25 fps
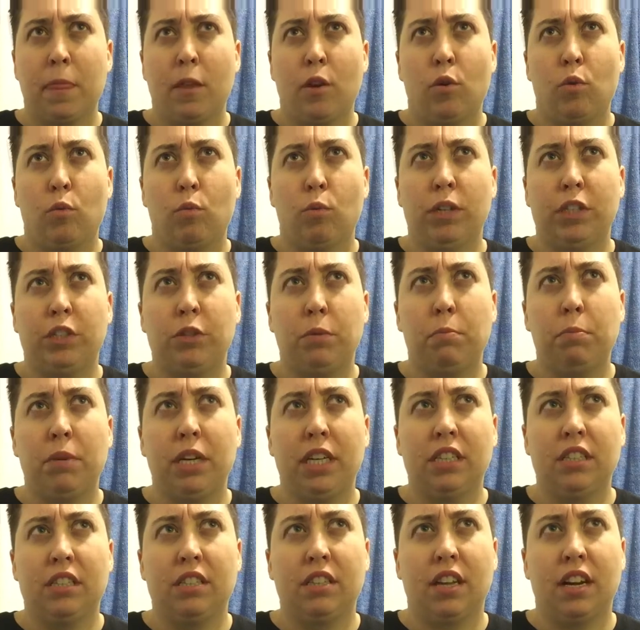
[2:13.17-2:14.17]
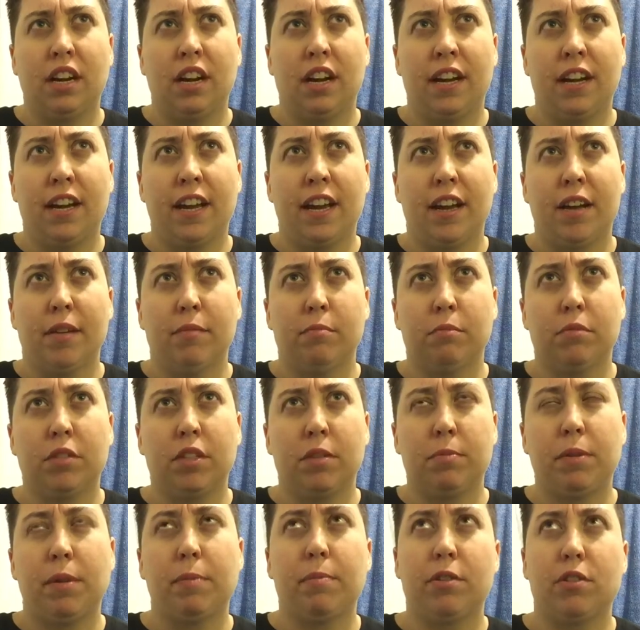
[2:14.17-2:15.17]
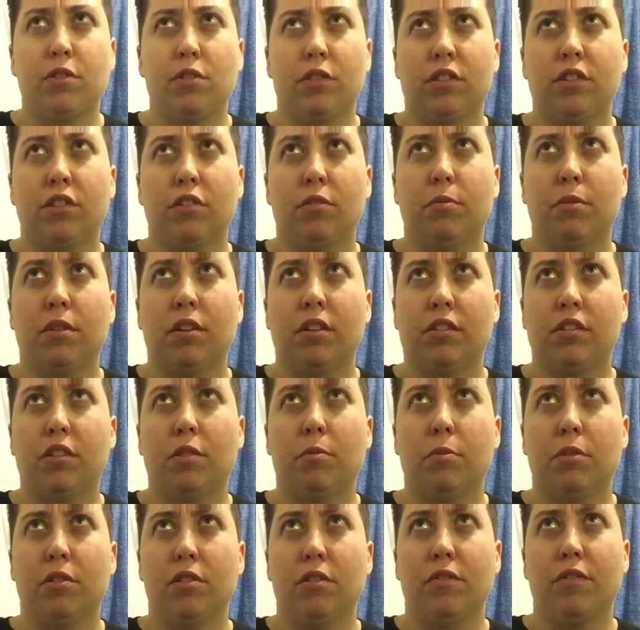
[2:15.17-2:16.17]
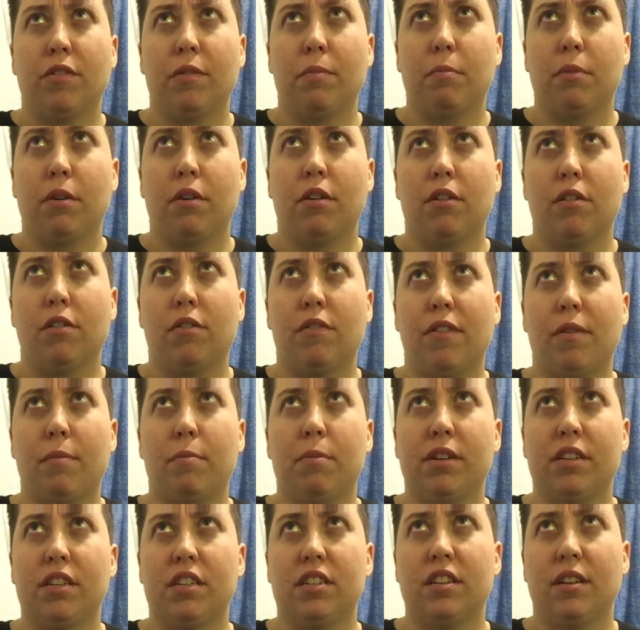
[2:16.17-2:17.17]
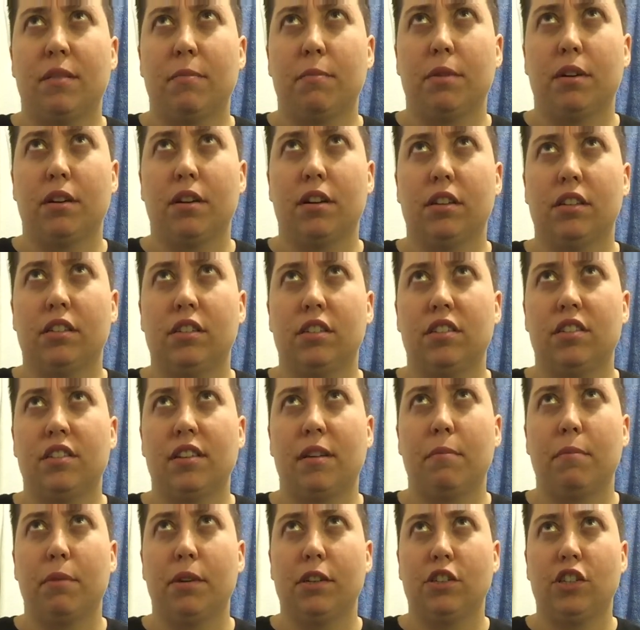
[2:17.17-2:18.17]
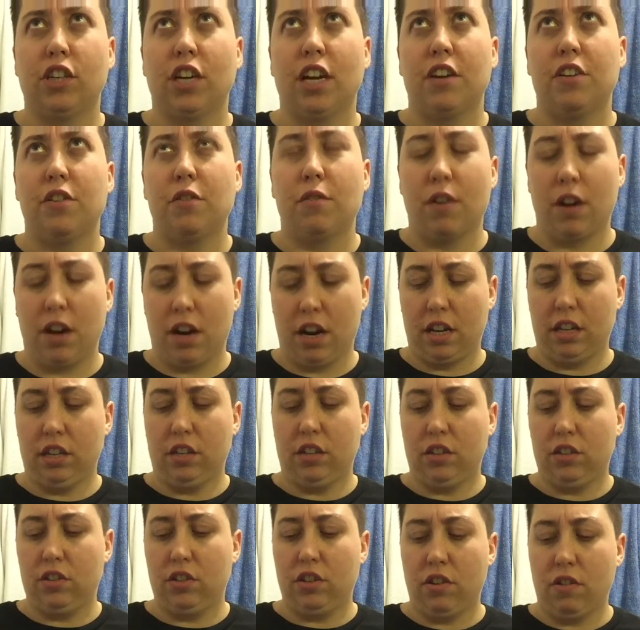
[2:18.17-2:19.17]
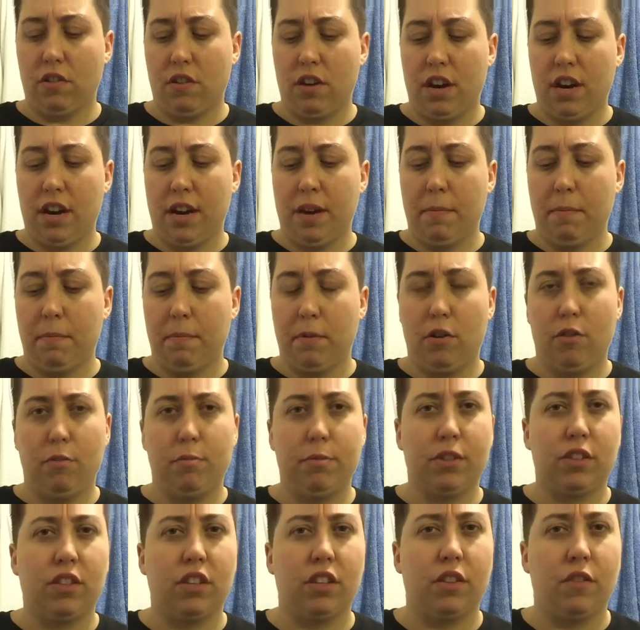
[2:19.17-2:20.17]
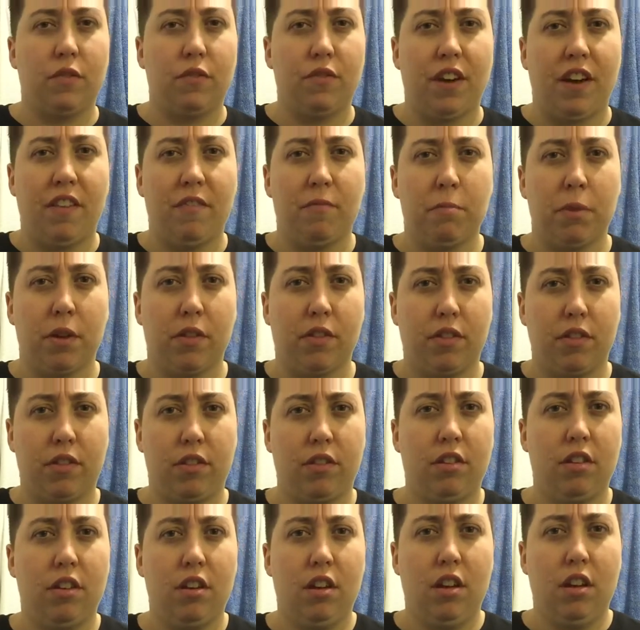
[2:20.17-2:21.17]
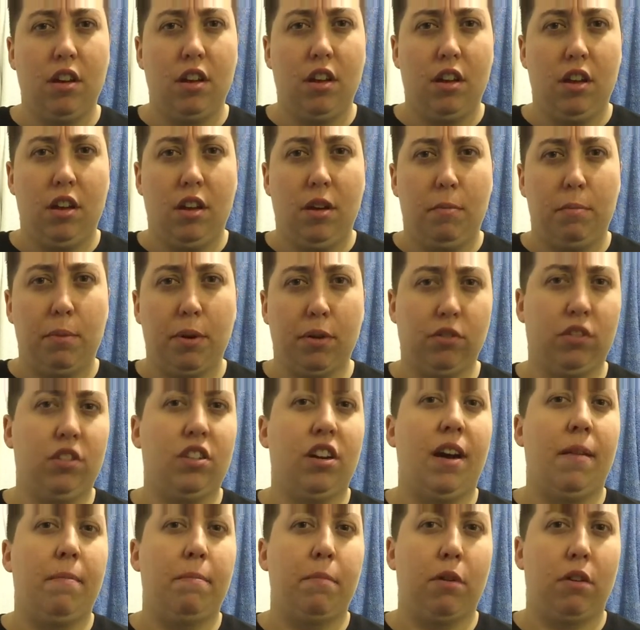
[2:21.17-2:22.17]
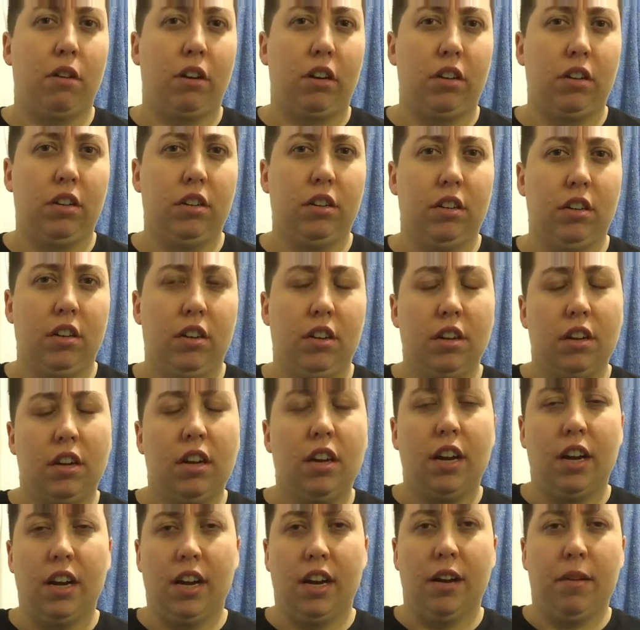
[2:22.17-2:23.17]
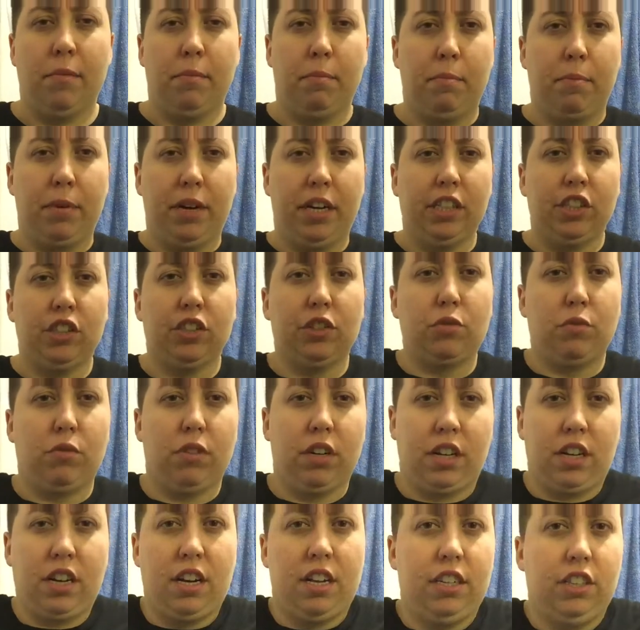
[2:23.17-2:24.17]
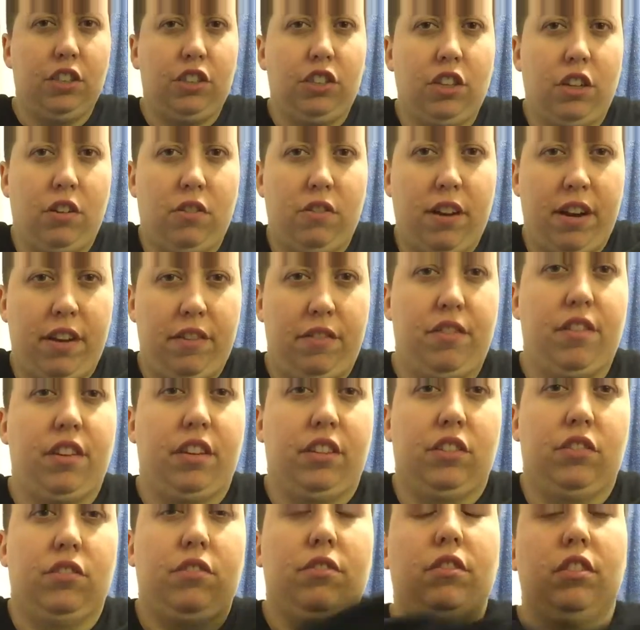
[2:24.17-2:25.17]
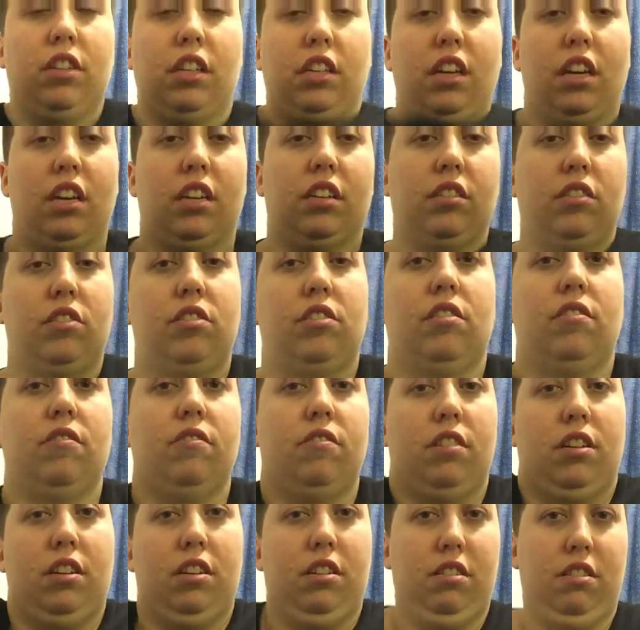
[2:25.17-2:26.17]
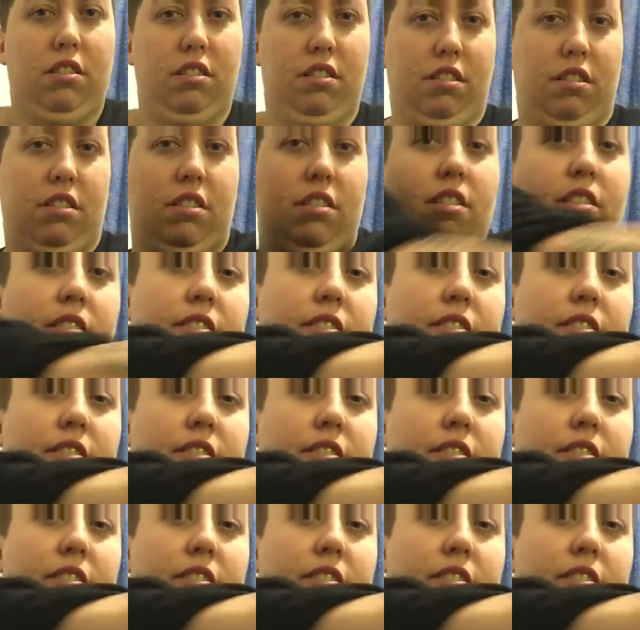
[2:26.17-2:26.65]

which means that I am September to October, October, November, November, December, December, January. So I'm almost at the 5-month post-op mark. But I just want to kind of show how things are looking. So, all